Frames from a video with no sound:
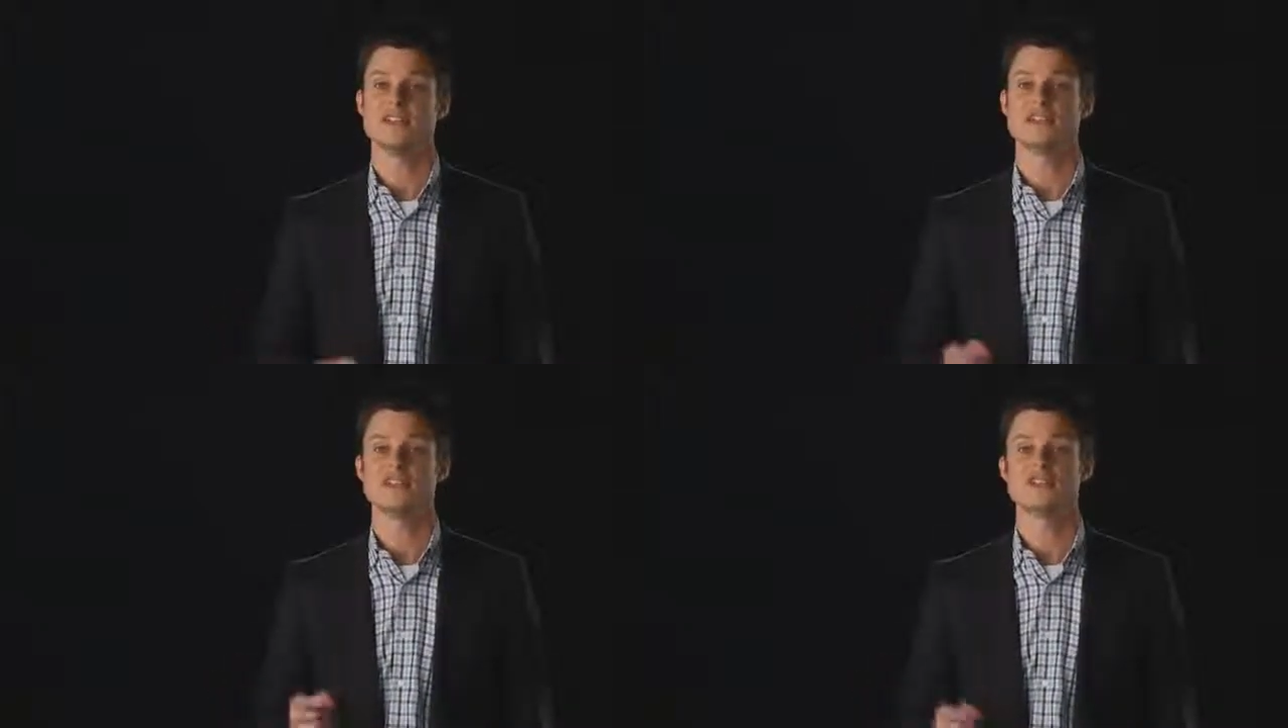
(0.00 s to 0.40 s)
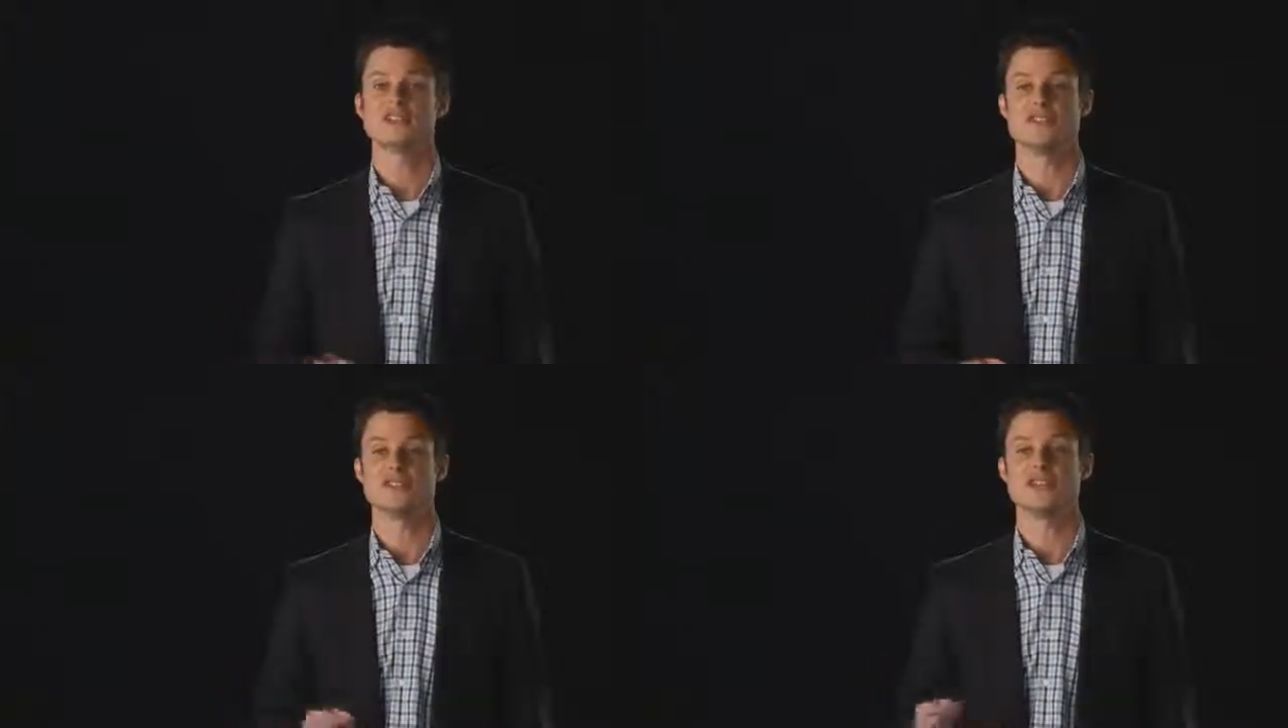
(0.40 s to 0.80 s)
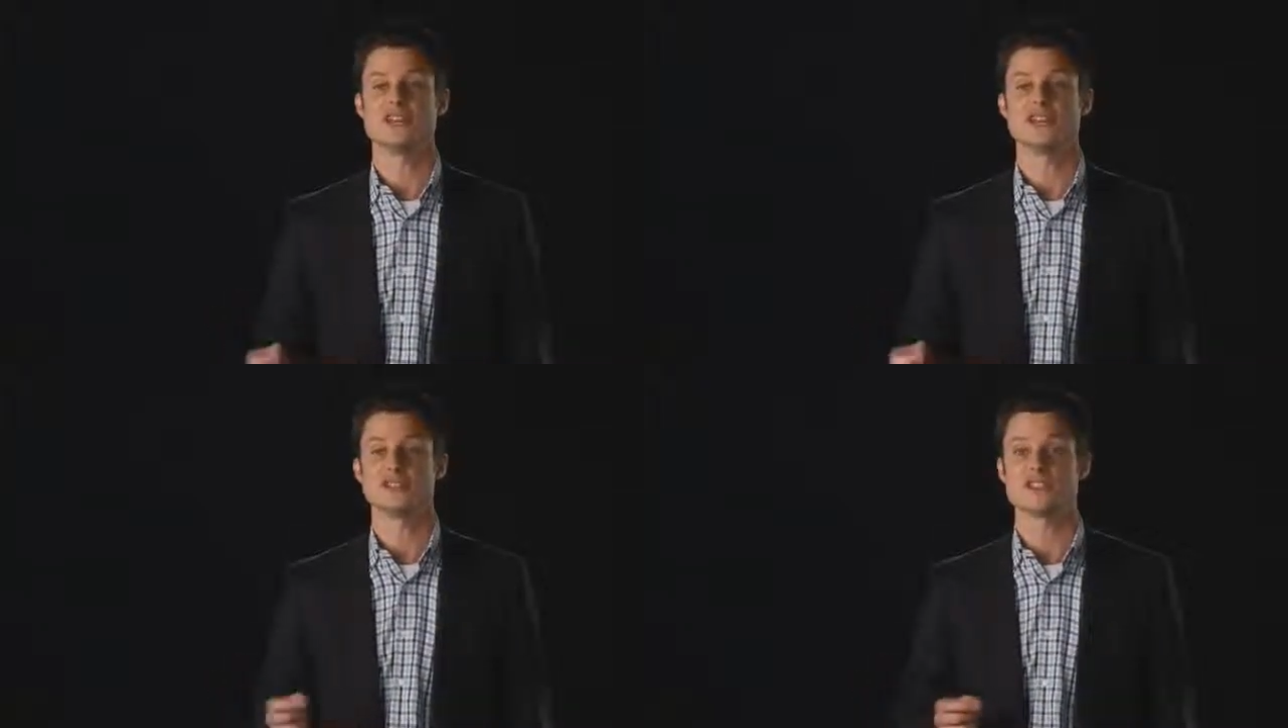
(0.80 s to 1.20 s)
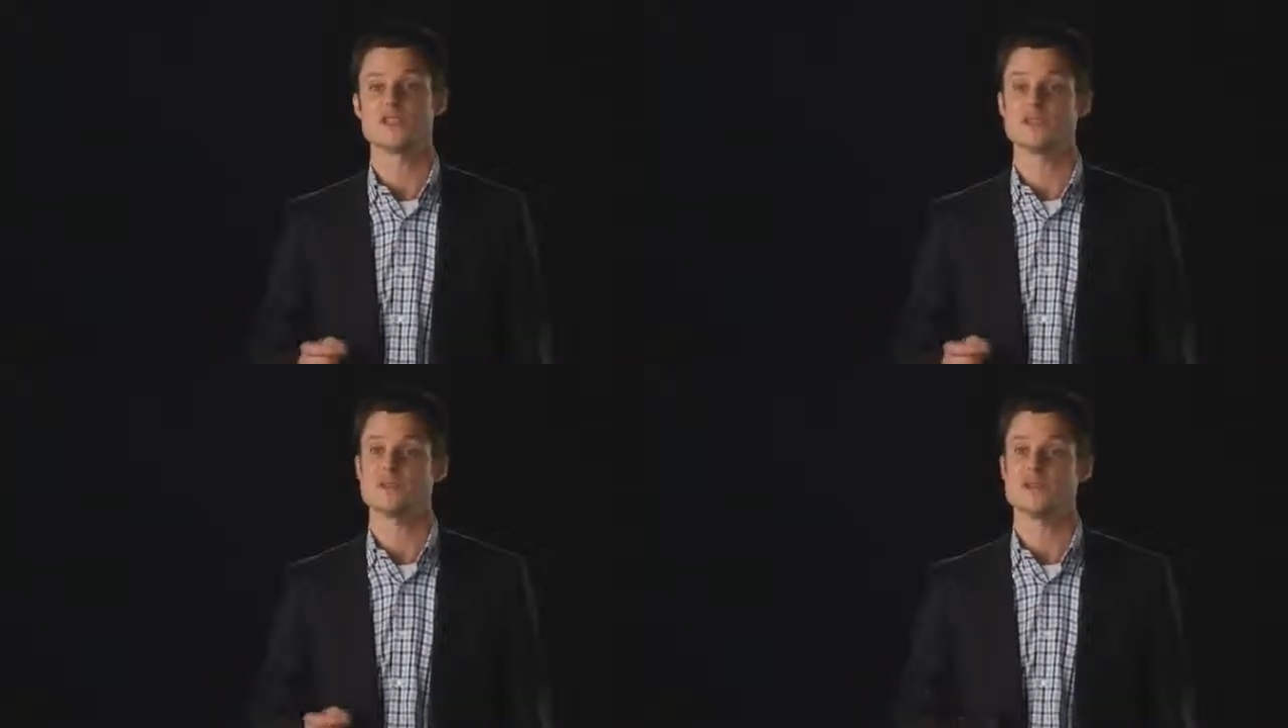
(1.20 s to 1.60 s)
to make sure they're
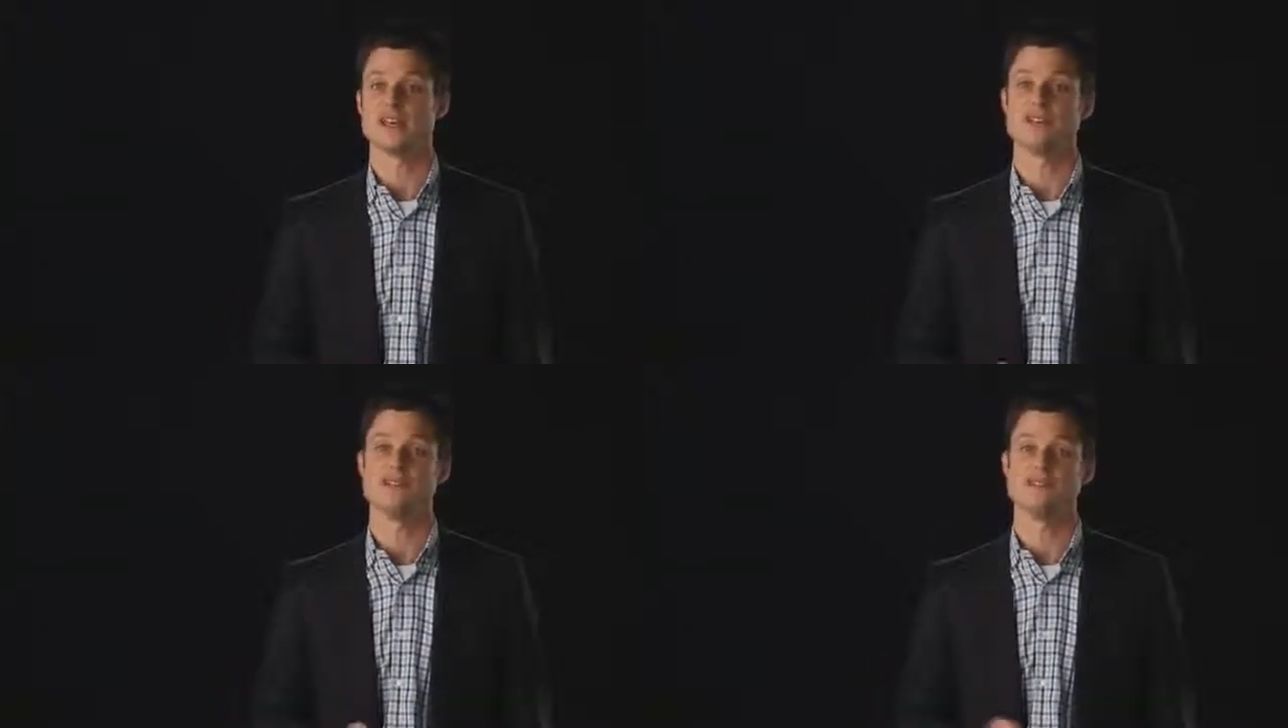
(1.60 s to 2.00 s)
satisfied with that